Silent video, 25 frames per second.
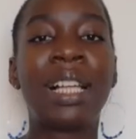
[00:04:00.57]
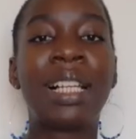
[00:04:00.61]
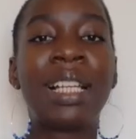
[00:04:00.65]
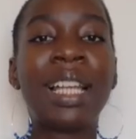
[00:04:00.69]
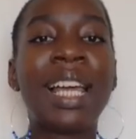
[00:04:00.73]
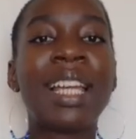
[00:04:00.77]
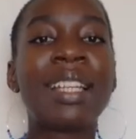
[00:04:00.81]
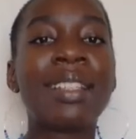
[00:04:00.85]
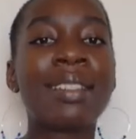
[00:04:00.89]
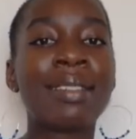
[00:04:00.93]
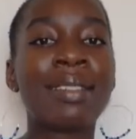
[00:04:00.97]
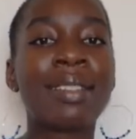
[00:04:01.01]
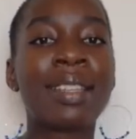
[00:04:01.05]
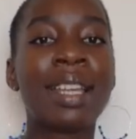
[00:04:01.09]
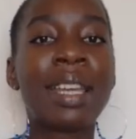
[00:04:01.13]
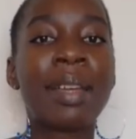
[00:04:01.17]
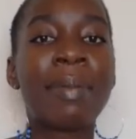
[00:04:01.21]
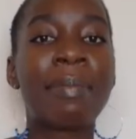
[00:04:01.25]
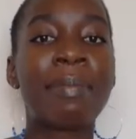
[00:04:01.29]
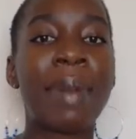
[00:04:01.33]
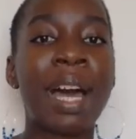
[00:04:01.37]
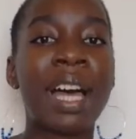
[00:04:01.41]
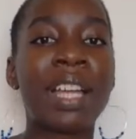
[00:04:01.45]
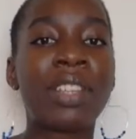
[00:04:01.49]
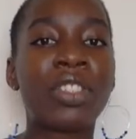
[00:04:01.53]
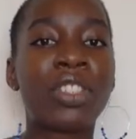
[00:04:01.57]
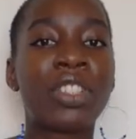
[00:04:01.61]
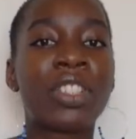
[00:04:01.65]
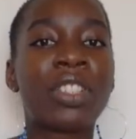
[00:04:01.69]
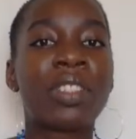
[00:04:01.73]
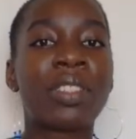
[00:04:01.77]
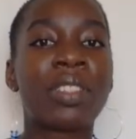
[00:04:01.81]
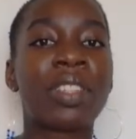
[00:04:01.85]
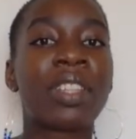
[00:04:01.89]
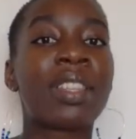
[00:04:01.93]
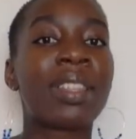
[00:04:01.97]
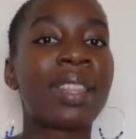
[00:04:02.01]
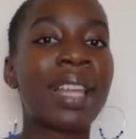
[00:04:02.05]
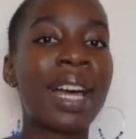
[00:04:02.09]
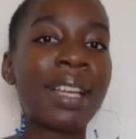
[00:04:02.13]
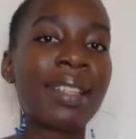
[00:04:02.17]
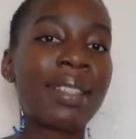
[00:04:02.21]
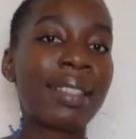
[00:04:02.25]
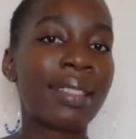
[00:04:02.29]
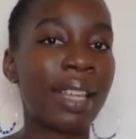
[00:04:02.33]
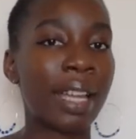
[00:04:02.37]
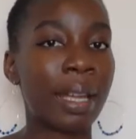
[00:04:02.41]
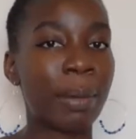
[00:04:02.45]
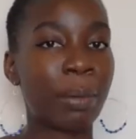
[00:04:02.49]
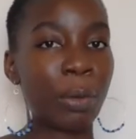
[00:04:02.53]
Let's imagine that that
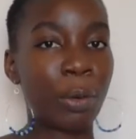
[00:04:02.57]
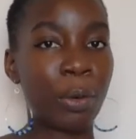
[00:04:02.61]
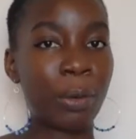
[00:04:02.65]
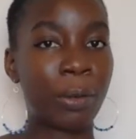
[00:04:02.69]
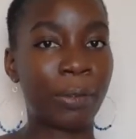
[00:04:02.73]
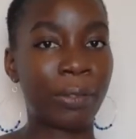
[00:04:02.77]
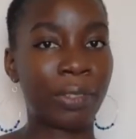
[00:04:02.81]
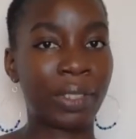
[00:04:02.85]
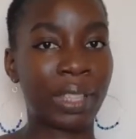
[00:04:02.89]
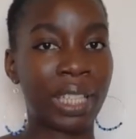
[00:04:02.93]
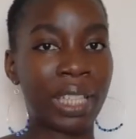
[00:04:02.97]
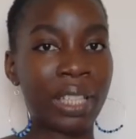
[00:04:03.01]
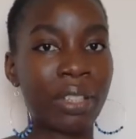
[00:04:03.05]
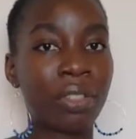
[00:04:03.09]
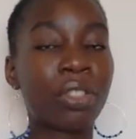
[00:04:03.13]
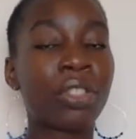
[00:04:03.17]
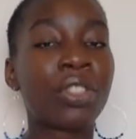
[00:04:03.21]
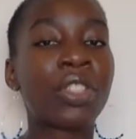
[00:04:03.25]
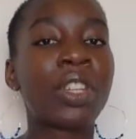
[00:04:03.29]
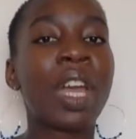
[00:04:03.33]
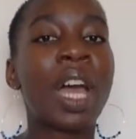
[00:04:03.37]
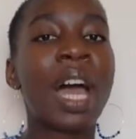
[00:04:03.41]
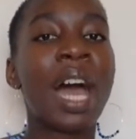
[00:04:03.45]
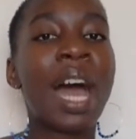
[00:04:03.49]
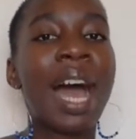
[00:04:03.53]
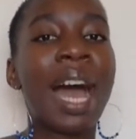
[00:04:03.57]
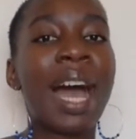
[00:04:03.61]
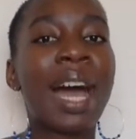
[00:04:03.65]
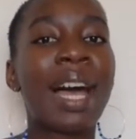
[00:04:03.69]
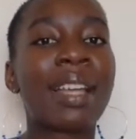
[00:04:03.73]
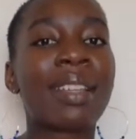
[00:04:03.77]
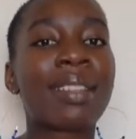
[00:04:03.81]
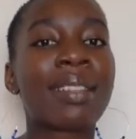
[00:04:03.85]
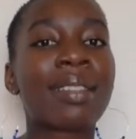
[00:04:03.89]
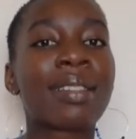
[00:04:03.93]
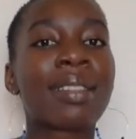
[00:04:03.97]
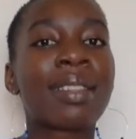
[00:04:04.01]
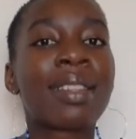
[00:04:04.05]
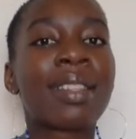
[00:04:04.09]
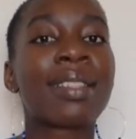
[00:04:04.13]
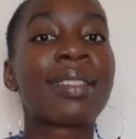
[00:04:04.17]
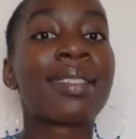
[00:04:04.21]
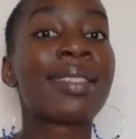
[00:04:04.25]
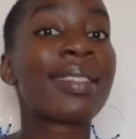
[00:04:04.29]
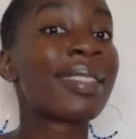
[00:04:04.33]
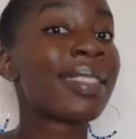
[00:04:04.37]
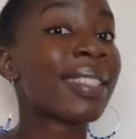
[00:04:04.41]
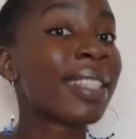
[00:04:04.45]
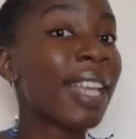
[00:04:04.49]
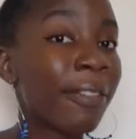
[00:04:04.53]
same orphanage has
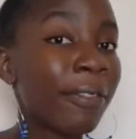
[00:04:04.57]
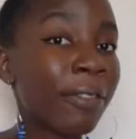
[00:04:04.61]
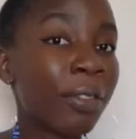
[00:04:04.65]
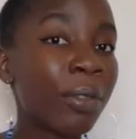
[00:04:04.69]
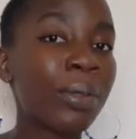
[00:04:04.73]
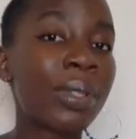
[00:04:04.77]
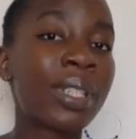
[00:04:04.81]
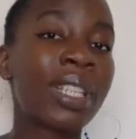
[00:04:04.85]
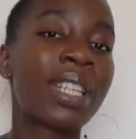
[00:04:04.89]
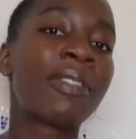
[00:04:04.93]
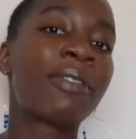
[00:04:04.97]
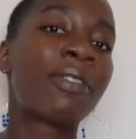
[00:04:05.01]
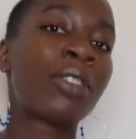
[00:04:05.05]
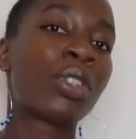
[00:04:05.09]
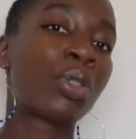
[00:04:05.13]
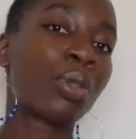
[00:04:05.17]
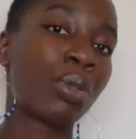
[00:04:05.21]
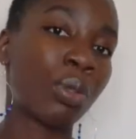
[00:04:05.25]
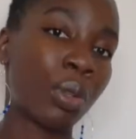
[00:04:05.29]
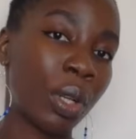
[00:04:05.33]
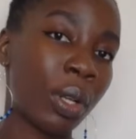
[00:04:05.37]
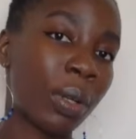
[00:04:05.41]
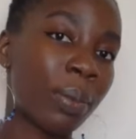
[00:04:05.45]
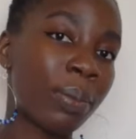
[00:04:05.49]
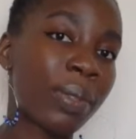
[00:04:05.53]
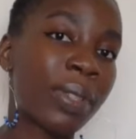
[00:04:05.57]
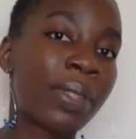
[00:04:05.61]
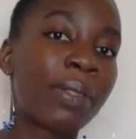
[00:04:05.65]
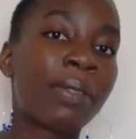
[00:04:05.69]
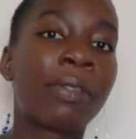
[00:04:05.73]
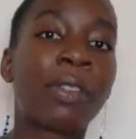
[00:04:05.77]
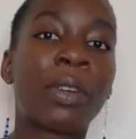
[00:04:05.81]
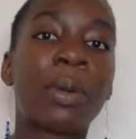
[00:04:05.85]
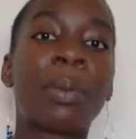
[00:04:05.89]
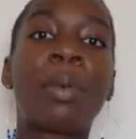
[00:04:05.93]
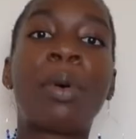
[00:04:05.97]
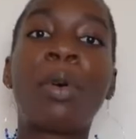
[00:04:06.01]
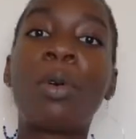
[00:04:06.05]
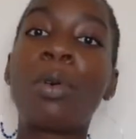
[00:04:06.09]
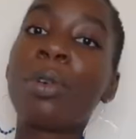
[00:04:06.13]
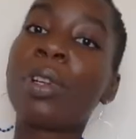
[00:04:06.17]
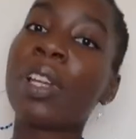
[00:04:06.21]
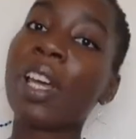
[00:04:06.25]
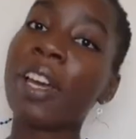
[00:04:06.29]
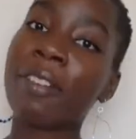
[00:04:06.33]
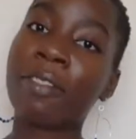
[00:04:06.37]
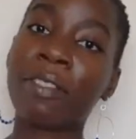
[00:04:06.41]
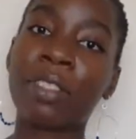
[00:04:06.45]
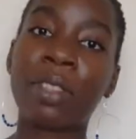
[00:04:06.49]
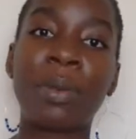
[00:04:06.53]
several different groups from all
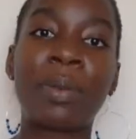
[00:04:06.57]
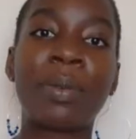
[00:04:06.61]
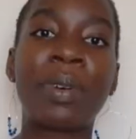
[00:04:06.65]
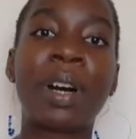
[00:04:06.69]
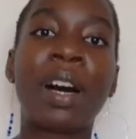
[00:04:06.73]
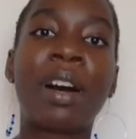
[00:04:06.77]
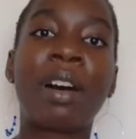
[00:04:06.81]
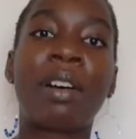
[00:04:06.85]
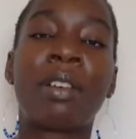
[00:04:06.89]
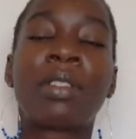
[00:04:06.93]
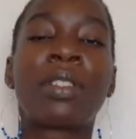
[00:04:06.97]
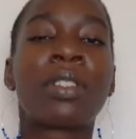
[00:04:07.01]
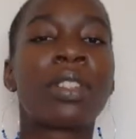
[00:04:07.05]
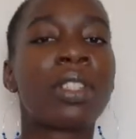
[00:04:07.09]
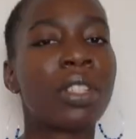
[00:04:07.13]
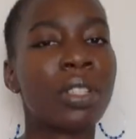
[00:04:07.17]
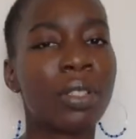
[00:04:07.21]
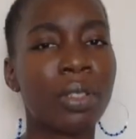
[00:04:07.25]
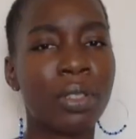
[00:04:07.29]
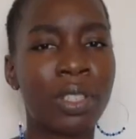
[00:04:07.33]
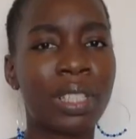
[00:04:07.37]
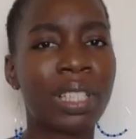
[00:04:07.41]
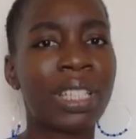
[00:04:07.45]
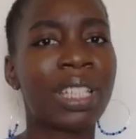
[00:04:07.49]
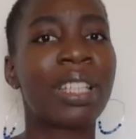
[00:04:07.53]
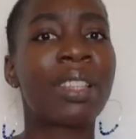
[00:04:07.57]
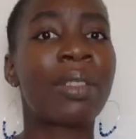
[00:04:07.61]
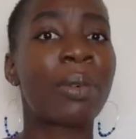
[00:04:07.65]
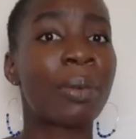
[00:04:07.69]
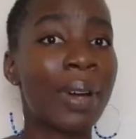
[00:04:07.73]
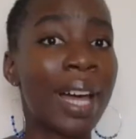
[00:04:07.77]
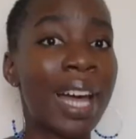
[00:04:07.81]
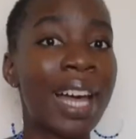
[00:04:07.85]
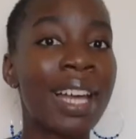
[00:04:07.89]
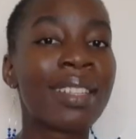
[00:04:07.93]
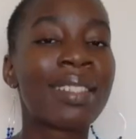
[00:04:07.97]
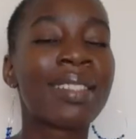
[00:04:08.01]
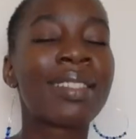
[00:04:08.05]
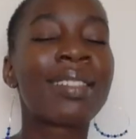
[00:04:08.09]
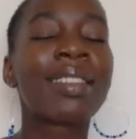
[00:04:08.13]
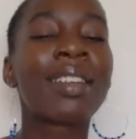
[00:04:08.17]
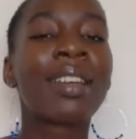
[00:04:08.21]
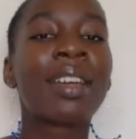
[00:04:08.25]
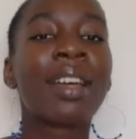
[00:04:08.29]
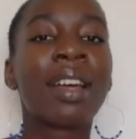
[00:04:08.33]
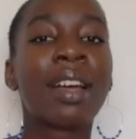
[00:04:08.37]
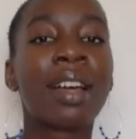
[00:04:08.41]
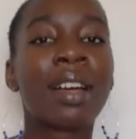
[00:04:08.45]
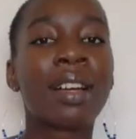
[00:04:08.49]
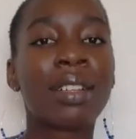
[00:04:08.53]
over the world, usually the West,
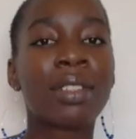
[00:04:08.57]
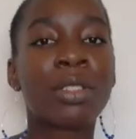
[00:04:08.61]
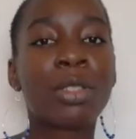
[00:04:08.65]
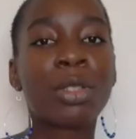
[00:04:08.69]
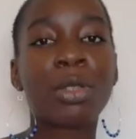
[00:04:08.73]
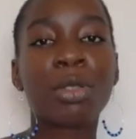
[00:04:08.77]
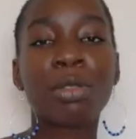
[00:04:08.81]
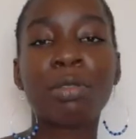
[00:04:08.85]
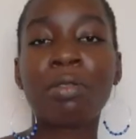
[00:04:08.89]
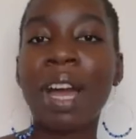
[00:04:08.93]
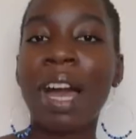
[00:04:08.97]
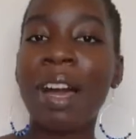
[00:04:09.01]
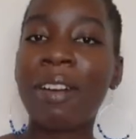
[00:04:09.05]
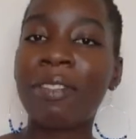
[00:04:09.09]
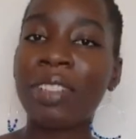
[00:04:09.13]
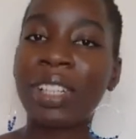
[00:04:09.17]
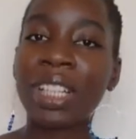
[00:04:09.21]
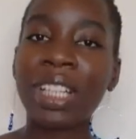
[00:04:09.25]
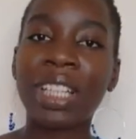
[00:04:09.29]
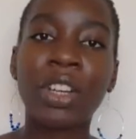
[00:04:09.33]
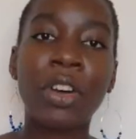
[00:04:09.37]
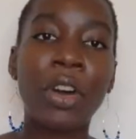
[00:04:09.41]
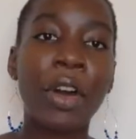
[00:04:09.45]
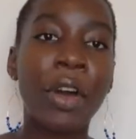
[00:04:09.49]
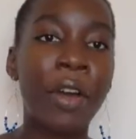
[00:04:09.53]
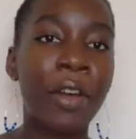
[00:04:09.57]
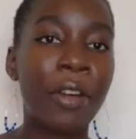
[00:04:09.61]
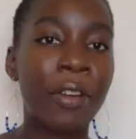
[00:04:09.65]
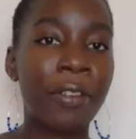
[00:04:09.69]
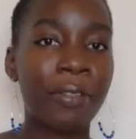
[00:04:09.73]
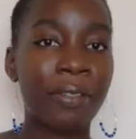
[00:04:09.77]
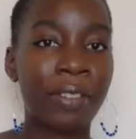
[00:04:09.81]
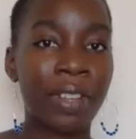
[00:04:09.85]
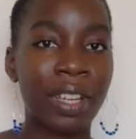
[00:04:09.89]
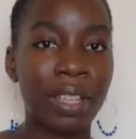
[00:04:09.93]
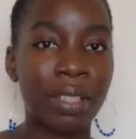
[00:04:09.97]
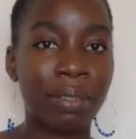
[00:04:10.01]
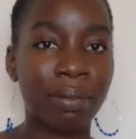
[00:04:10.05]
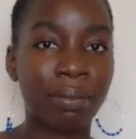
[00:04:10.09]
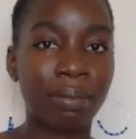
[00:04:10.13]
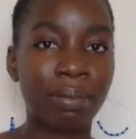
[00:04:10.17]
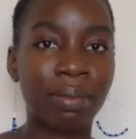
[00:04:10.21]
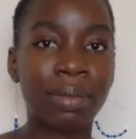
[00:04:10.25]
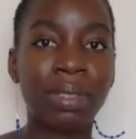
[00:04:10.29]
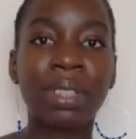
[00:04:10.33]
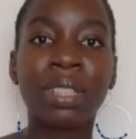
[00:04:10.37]
traveling over,